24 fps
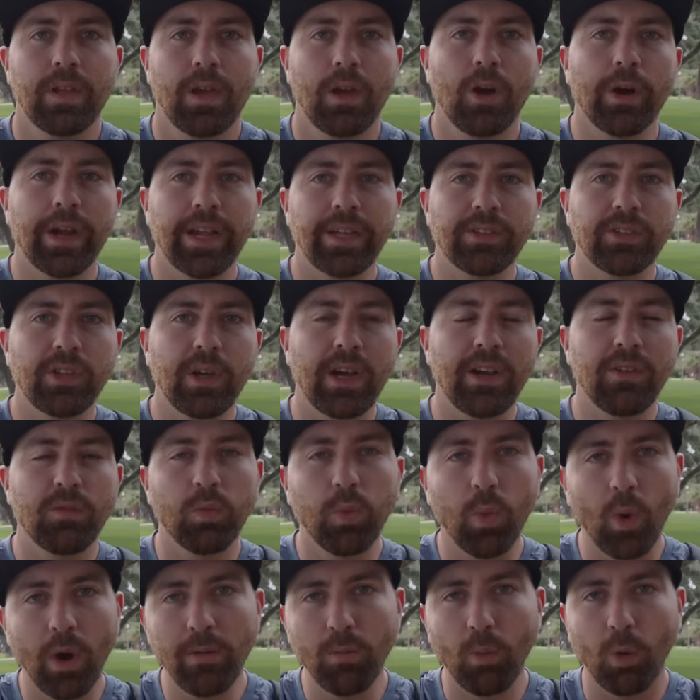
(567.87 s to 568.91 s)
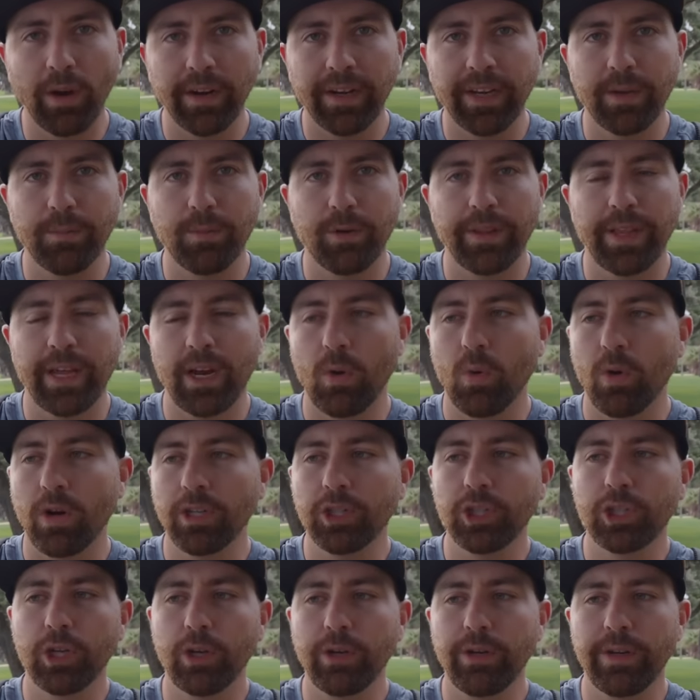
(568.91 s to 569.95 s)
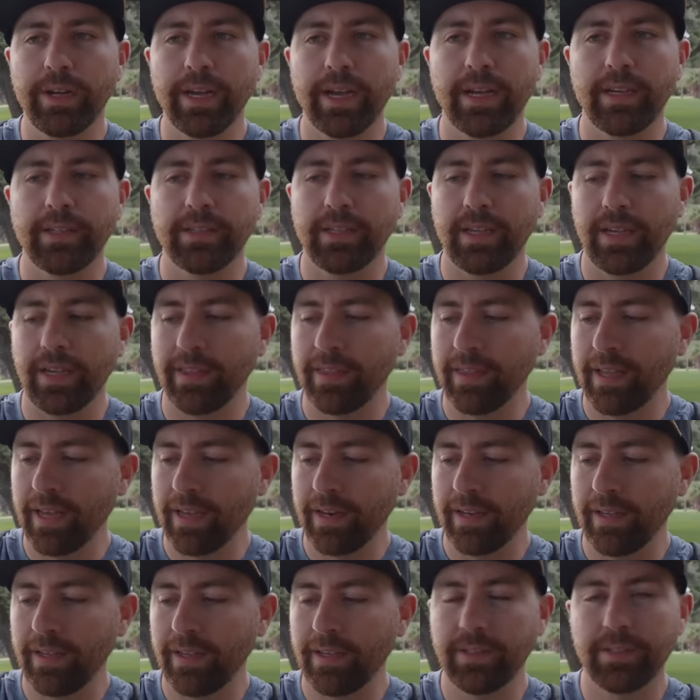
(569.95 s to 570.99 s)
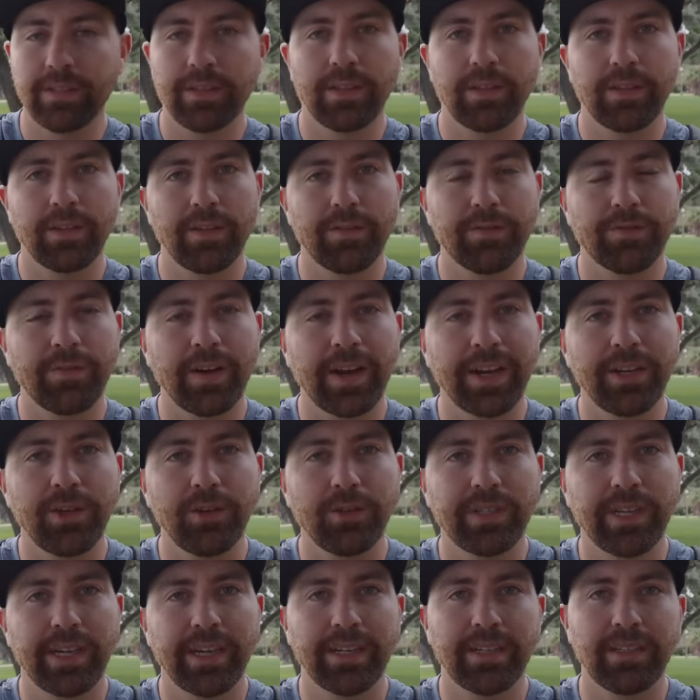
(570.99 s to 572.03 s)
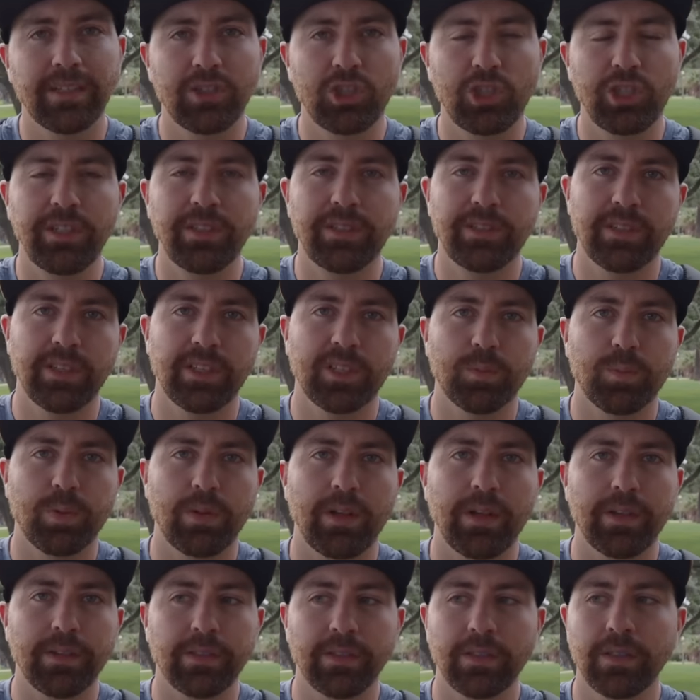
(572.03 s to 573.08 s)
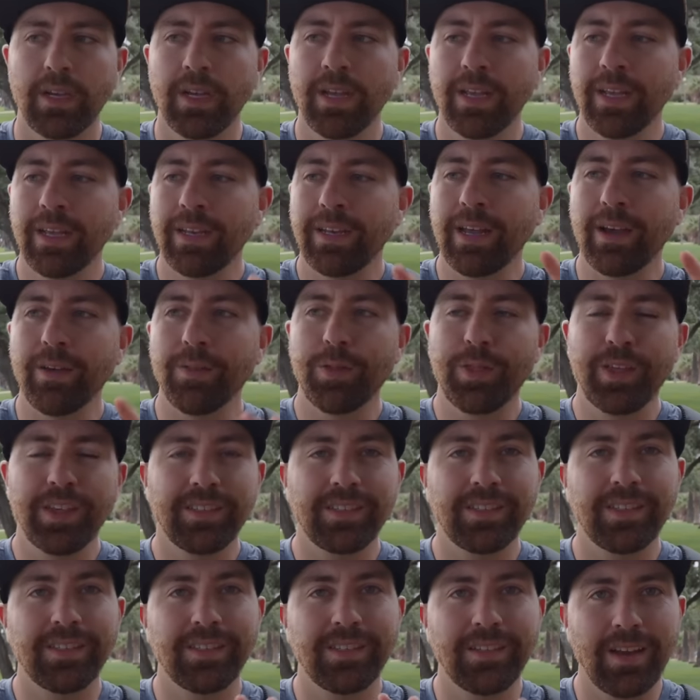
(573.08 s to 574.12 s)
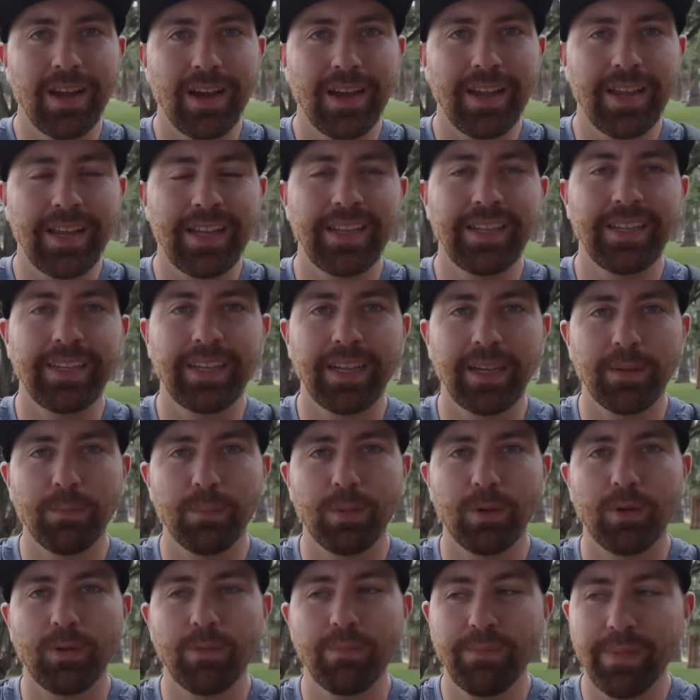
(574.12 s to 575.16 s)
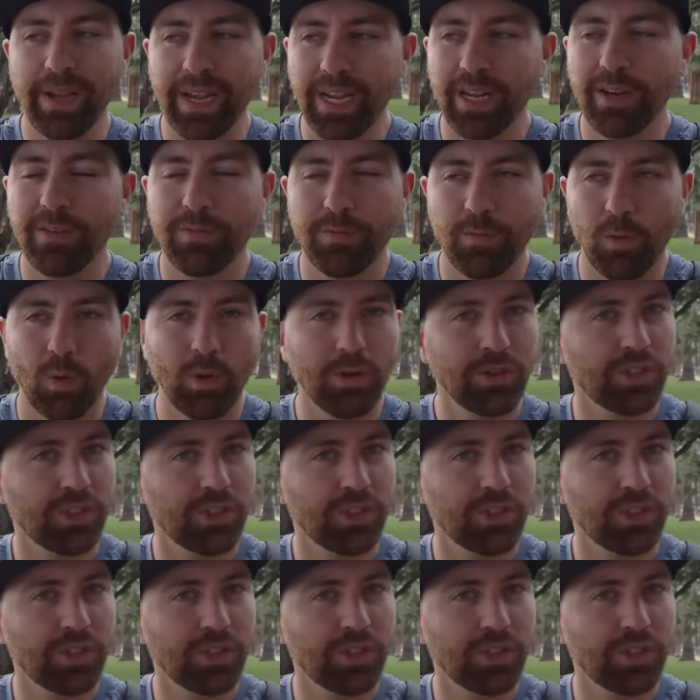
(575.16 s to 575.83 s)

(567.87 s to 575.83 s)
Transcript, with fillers: Okay, so I have one more gimbal that I wanna show you guys, and that is the FeiyuTech G6 Plus. Now this is not a gimbal made for